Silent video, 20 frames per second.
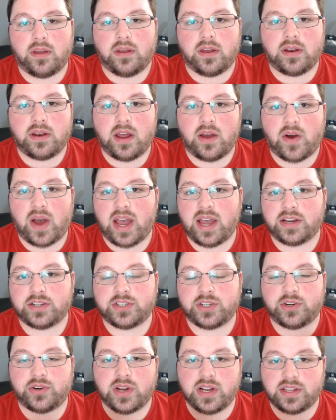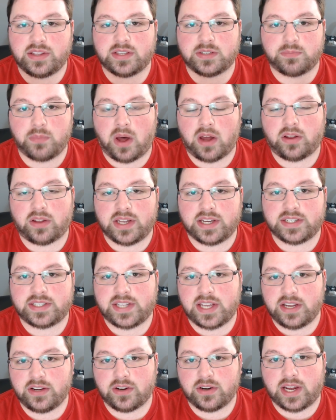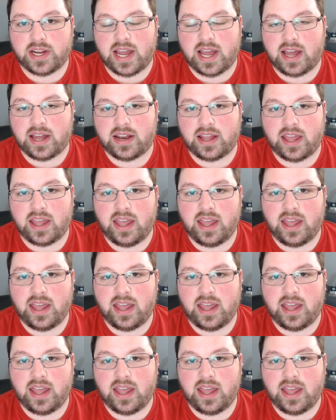And now I actually created this model in Tinkercad,